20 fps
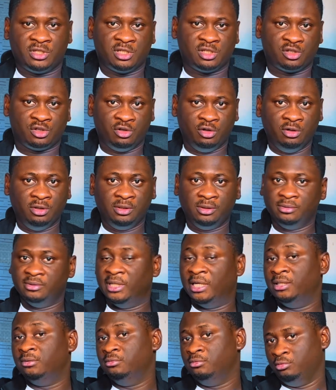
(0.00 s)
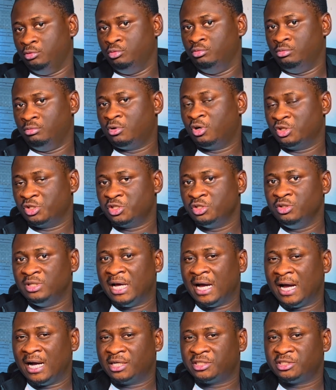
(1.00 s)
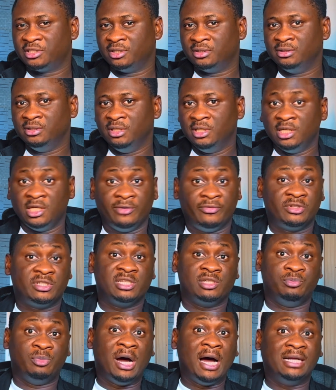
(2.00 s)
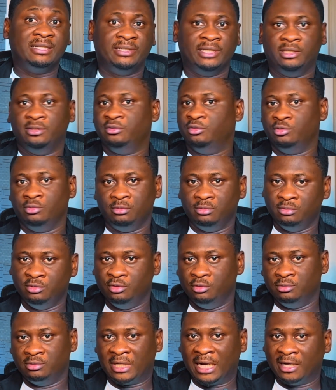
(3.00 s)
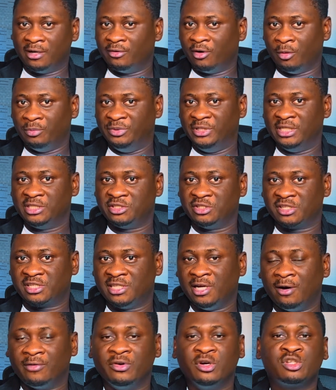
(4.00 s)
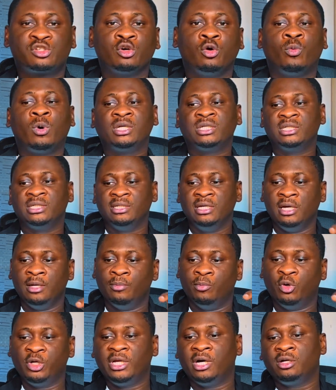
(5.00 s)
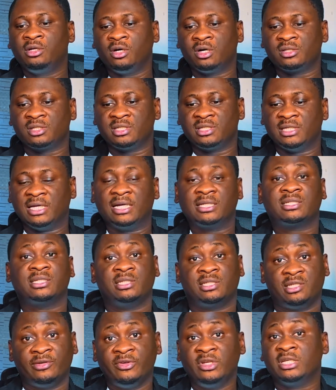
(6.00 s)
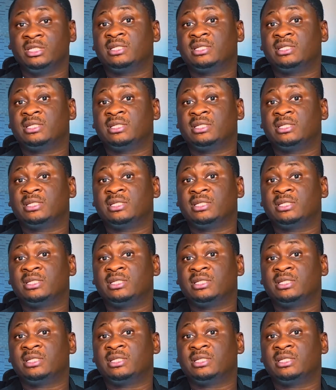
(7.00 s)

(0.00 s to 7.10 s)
is good, then you continue that action. If it is bad, then you kind of update yourself. So what the model does is that it's given a